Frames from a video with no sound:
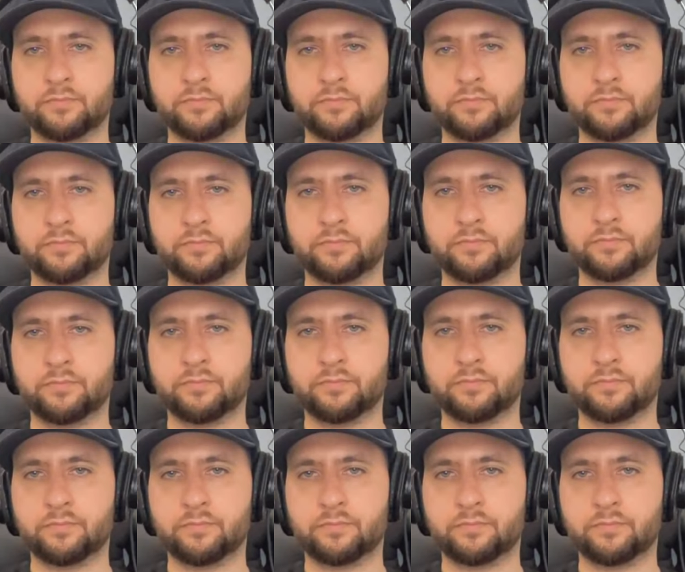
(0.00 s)

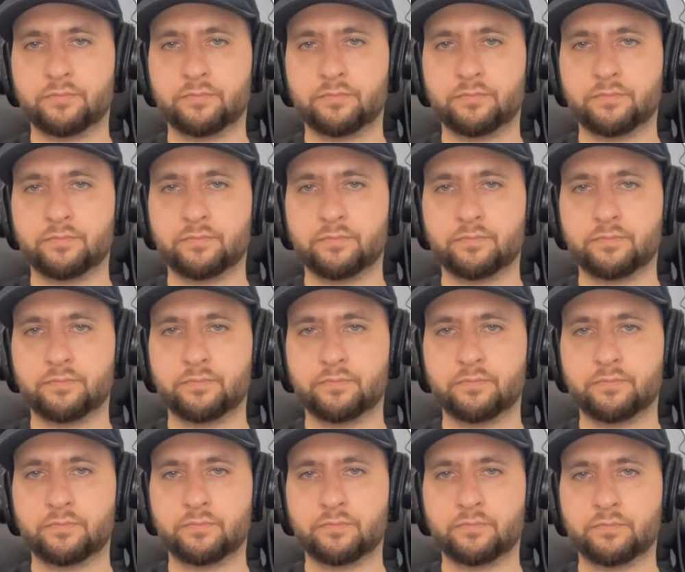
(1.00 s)

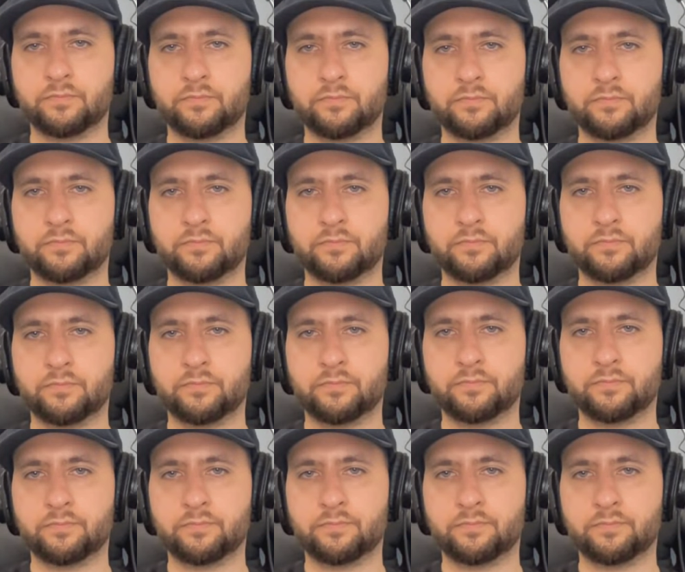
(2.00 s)

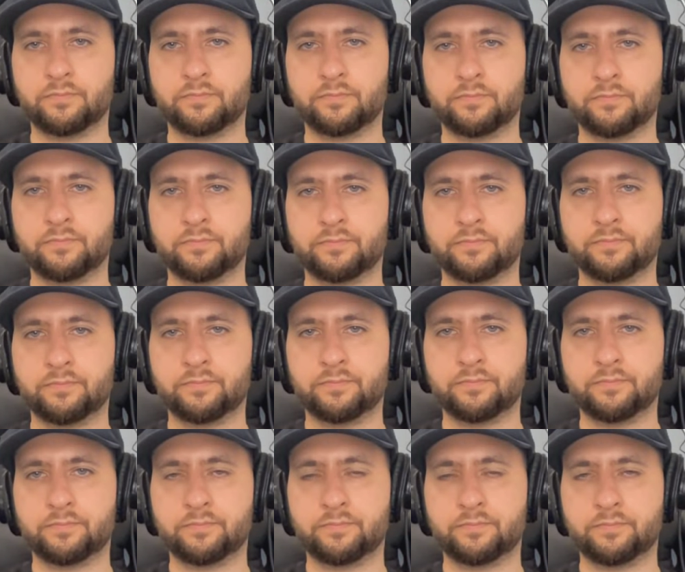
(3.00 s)

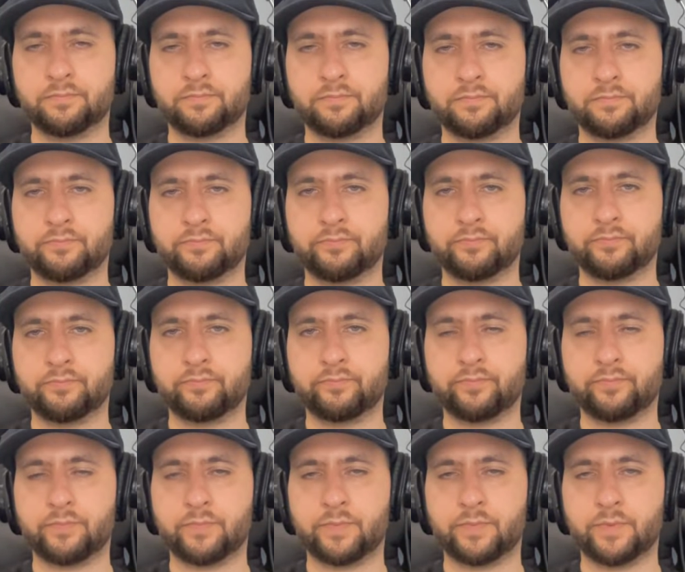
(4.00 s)

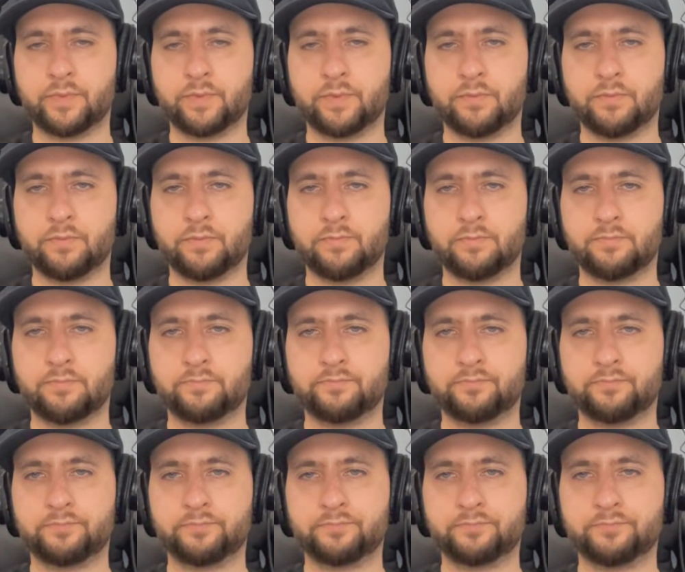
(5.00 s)

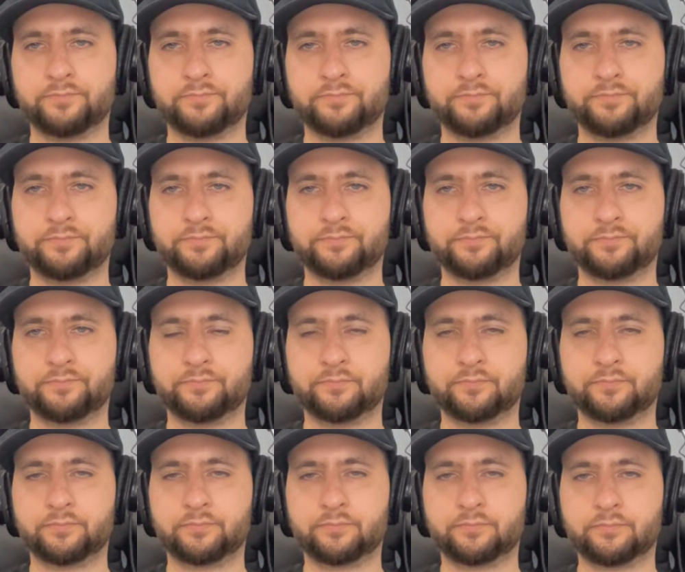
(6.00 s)

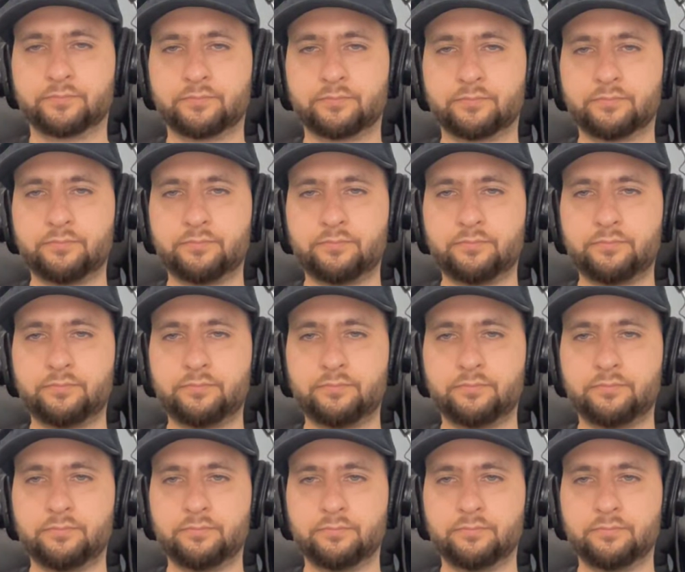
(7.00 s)
(not speaking)